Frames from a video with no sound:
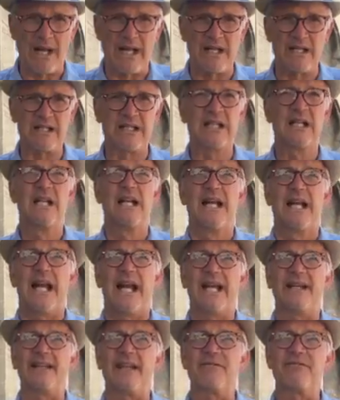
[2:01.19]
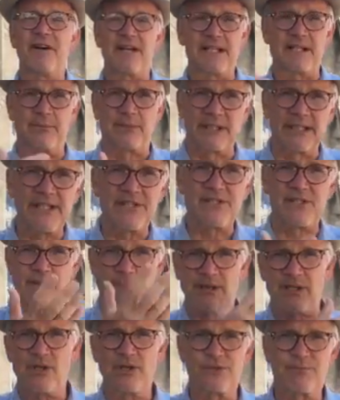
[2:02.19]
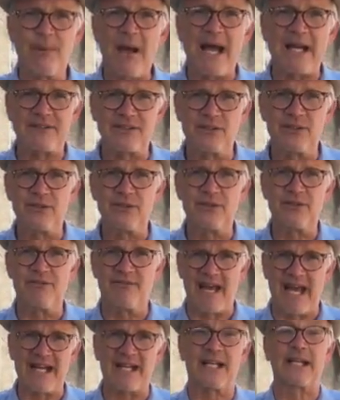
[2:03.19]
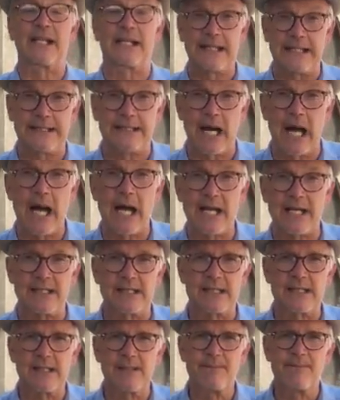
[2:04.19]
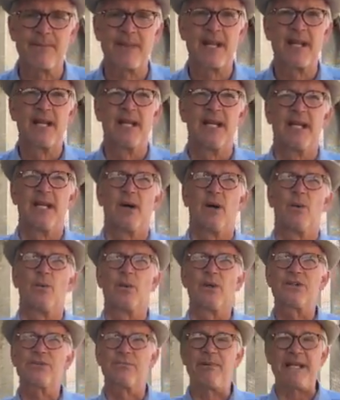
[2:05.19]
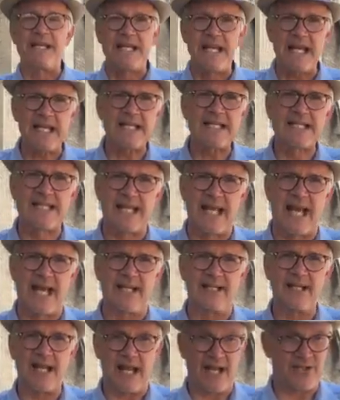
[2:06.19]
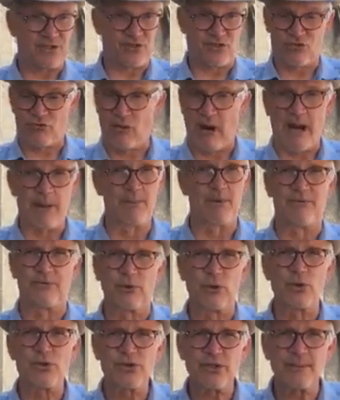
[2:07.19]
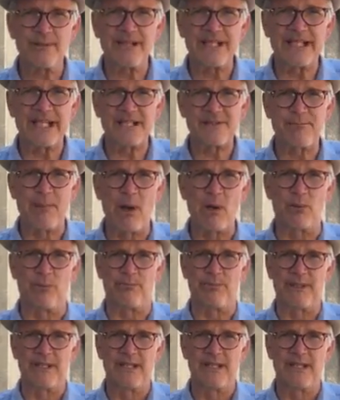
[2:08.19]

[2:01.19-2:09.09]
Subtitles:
well, and they finally released him. He goes back to the Vatican and he dies, which begins then a scramble for who's going to be the next Pope.